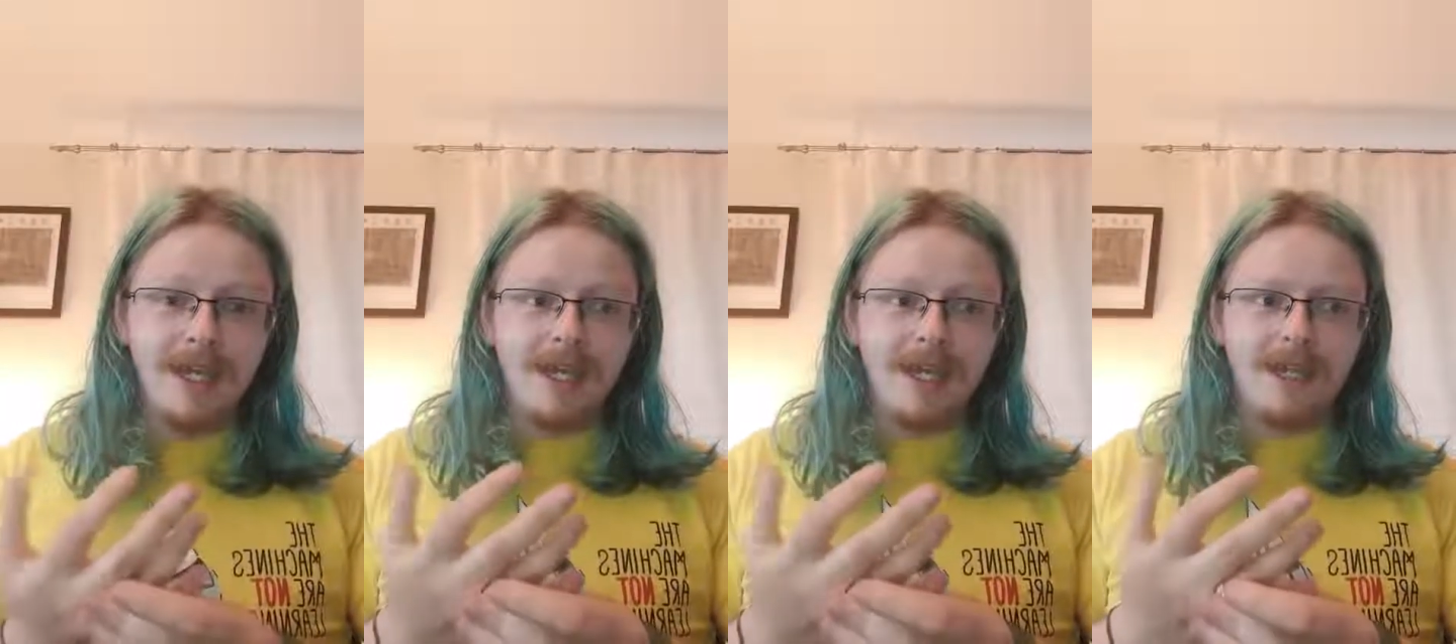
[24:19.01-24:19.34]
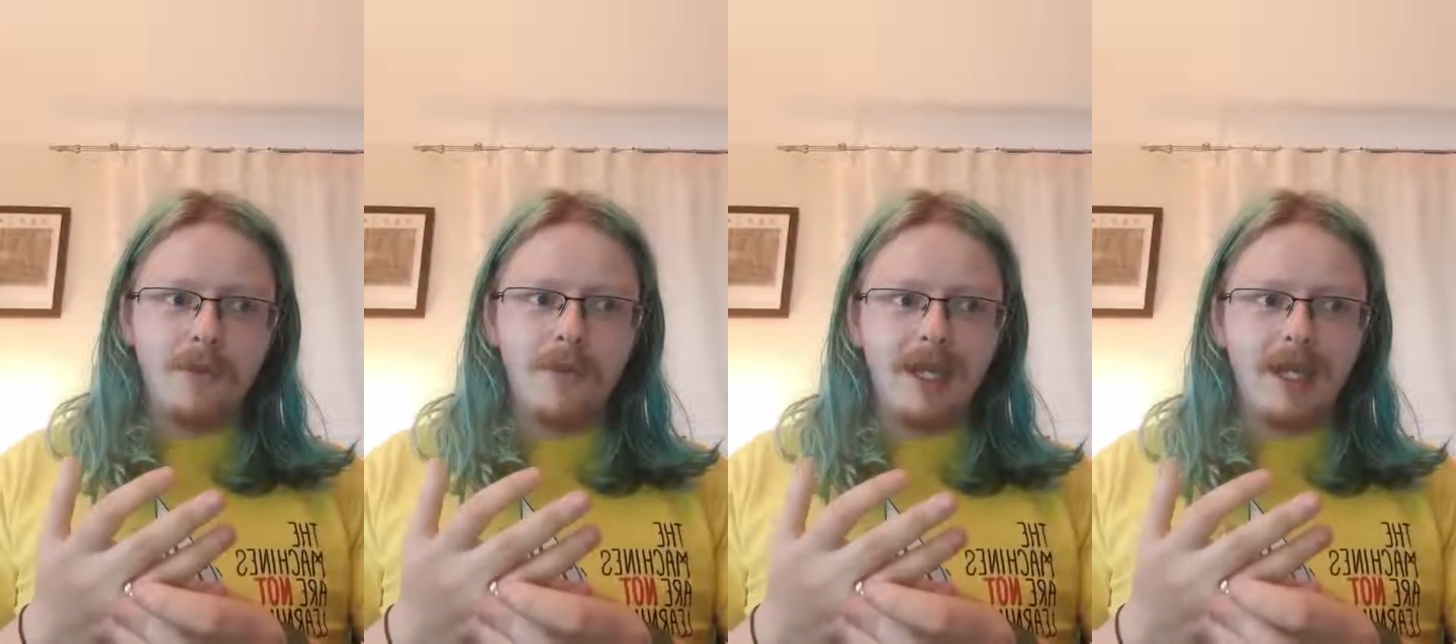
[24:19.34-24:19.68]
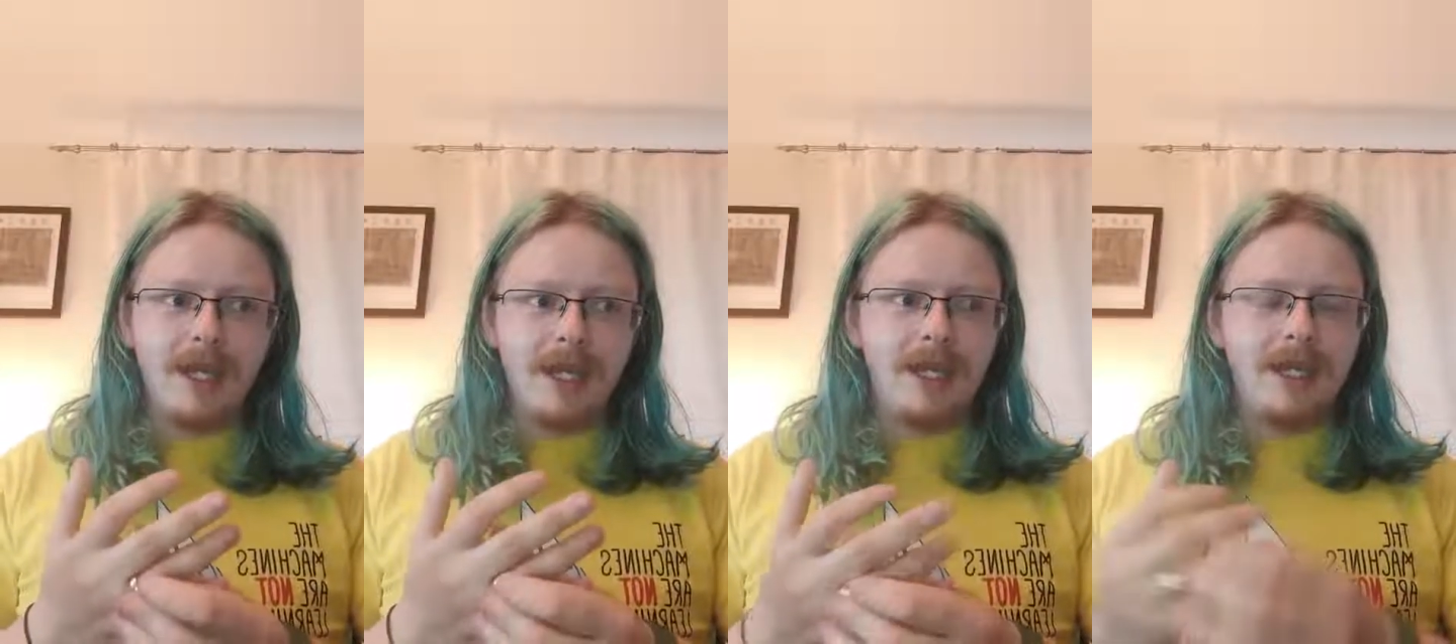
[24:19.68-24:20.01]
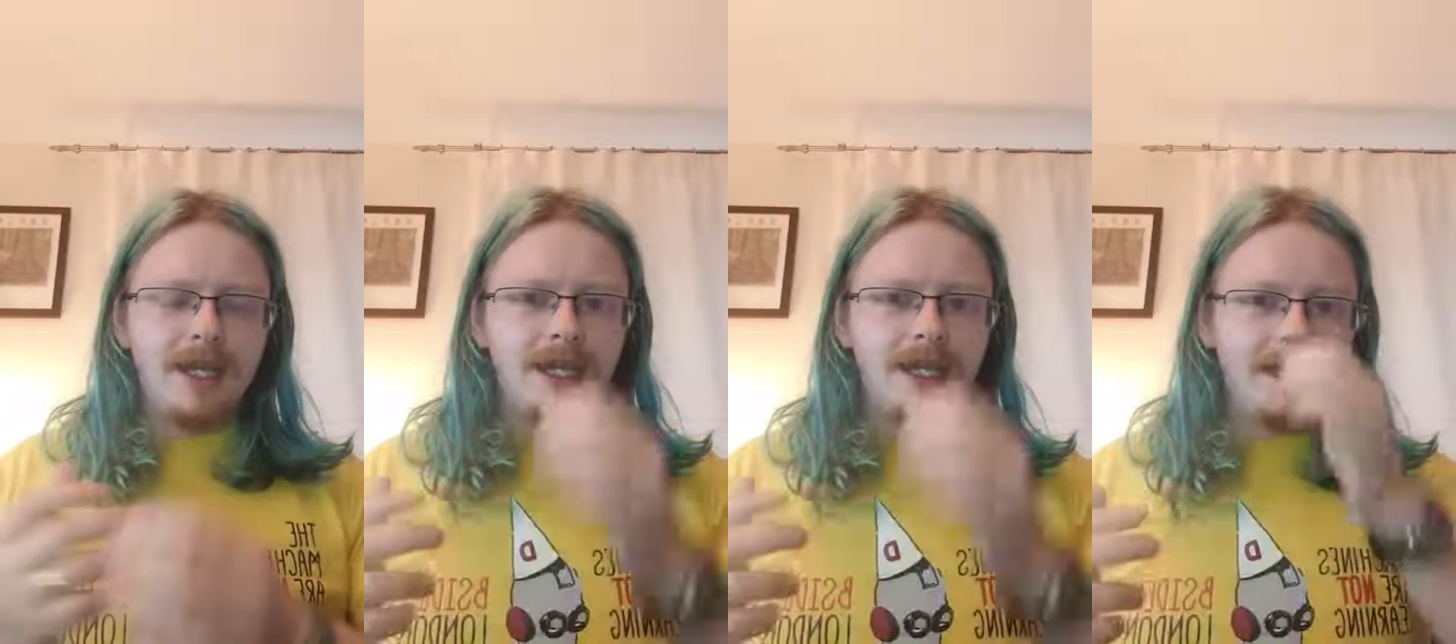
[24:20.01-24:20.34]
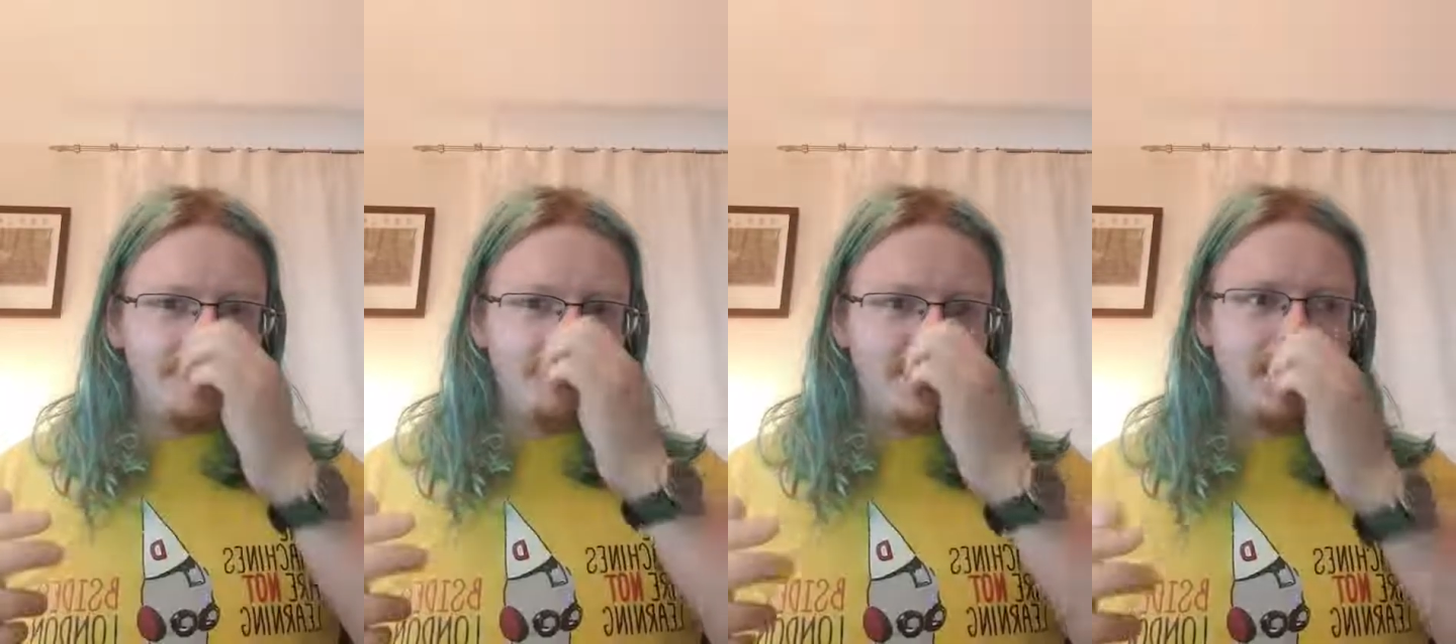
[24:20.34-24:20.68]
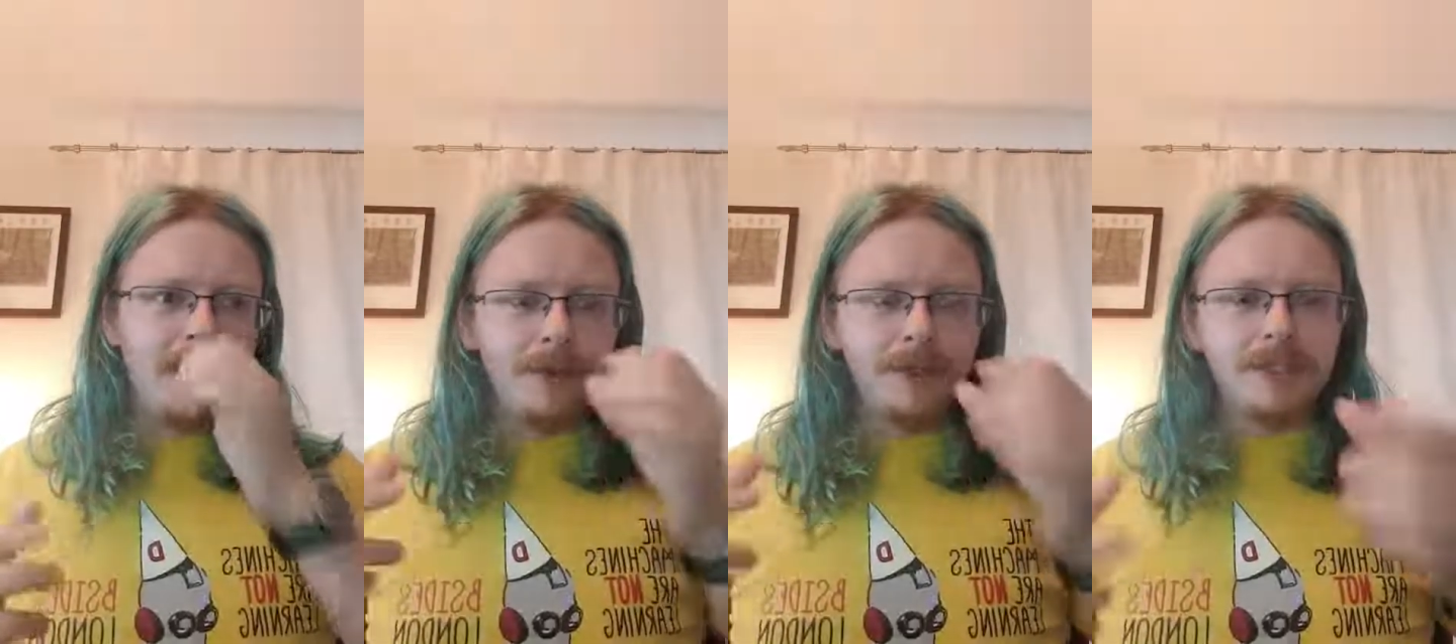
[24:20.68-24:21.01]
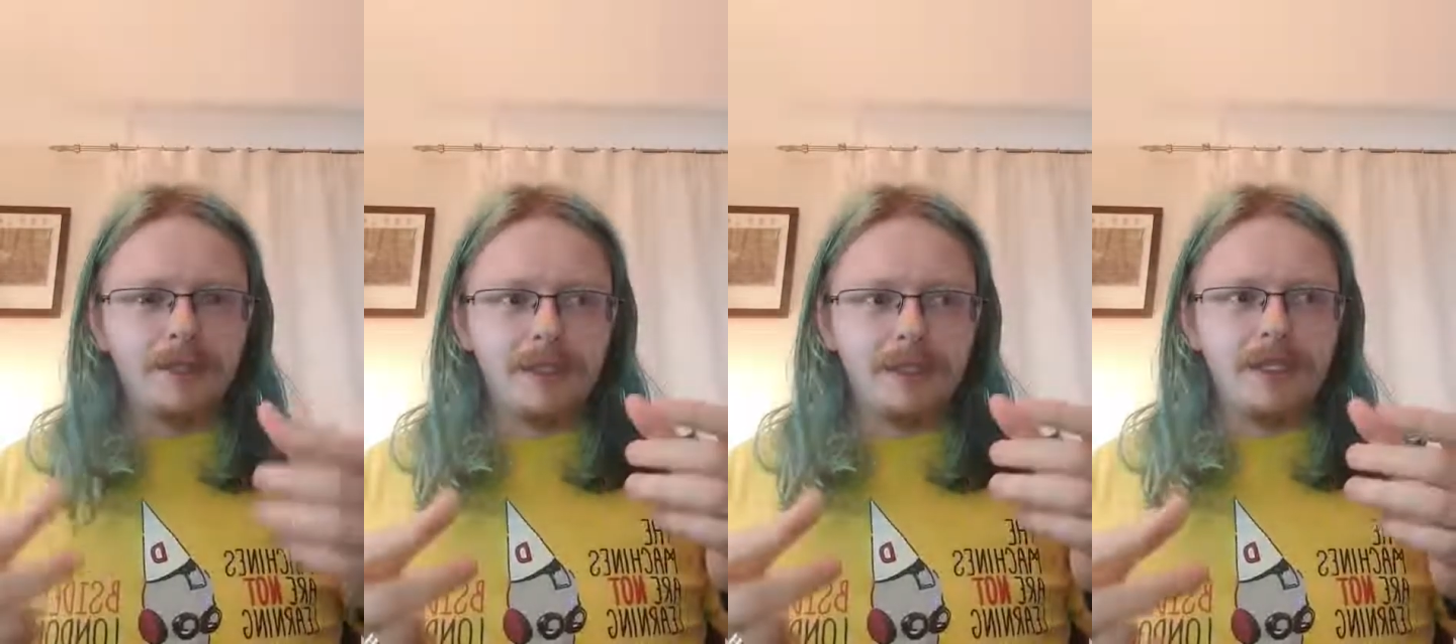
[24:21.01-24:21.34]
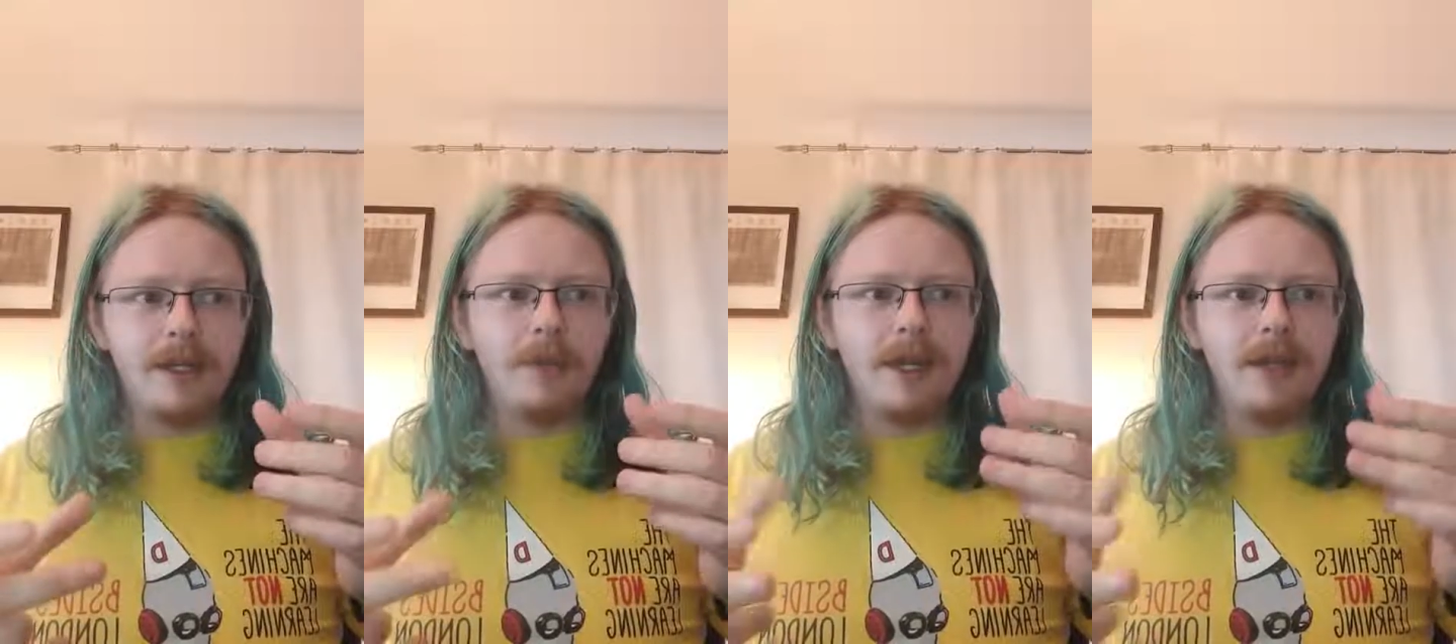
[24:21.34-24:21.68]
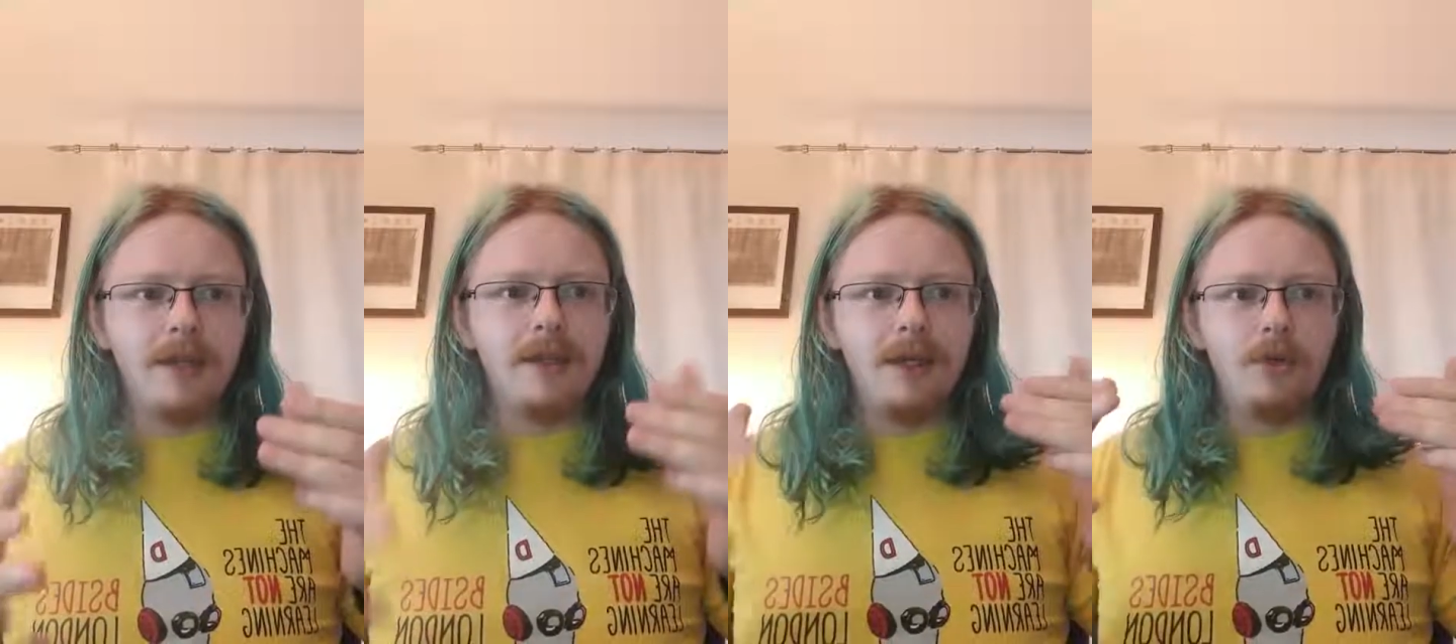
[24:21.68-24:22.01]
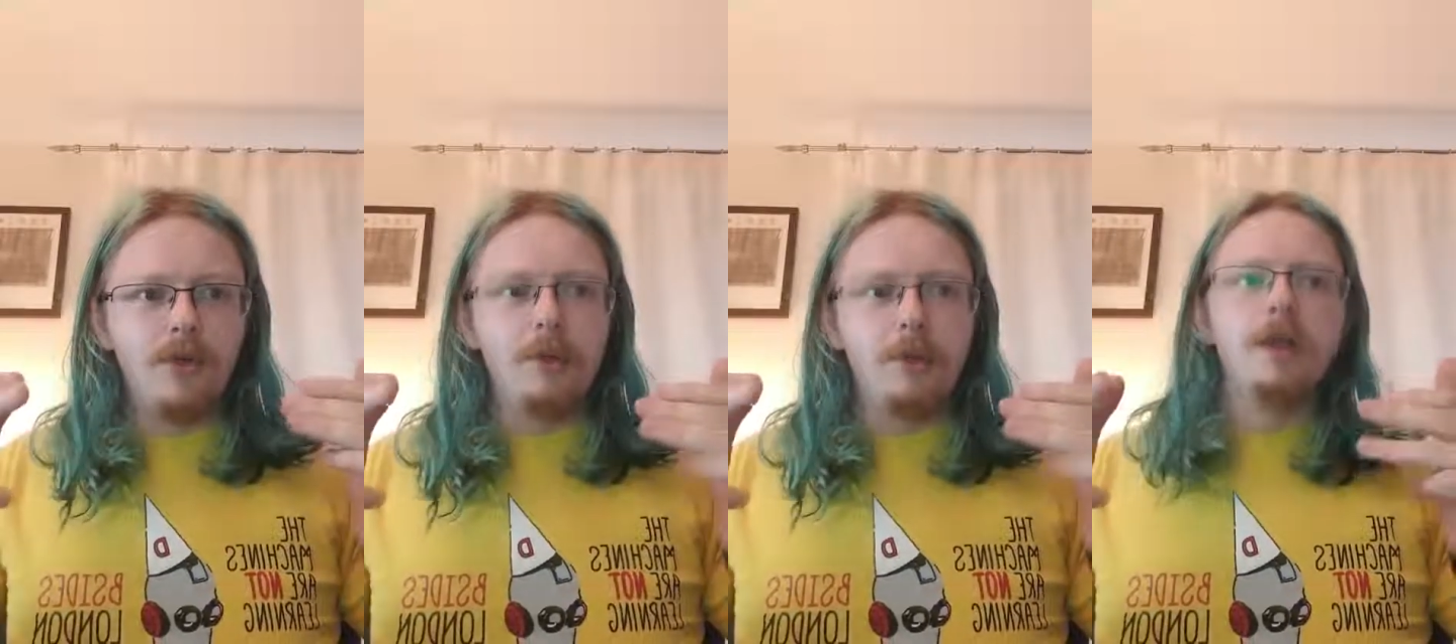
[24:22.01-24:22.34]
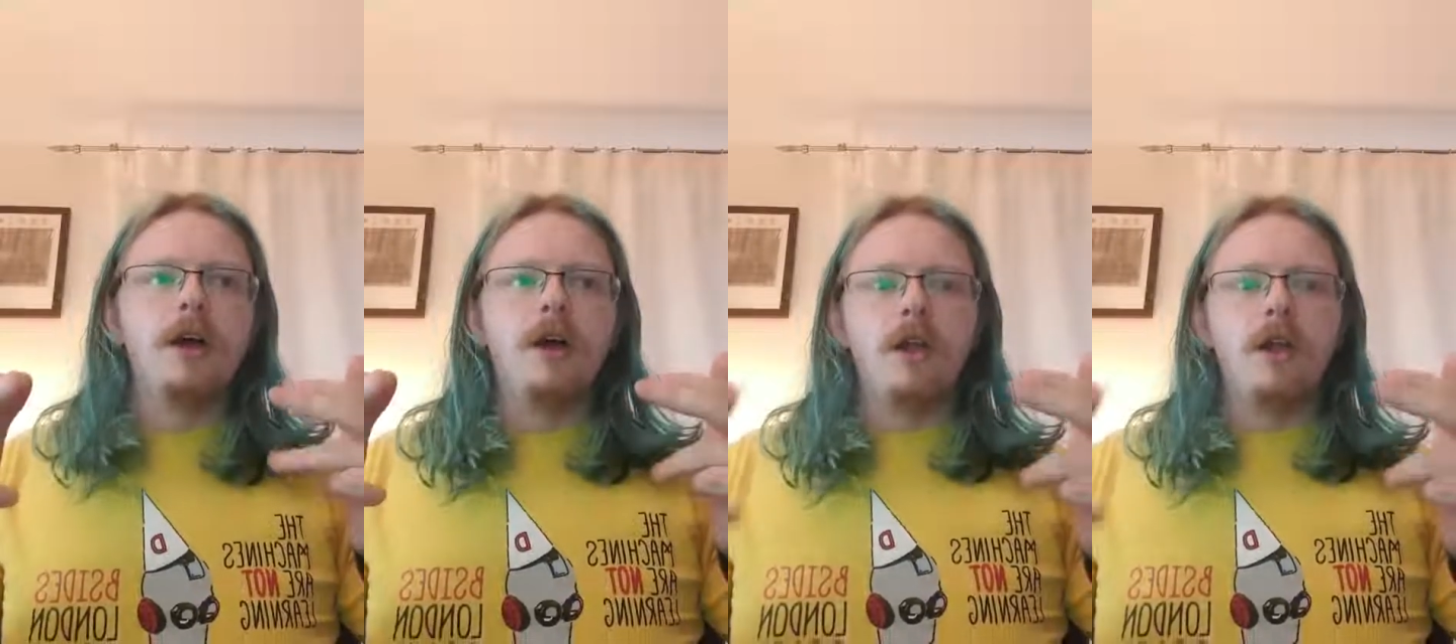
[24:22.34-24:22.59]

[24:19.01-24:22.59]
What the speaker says: in a way, I wanted to build it in a way that it would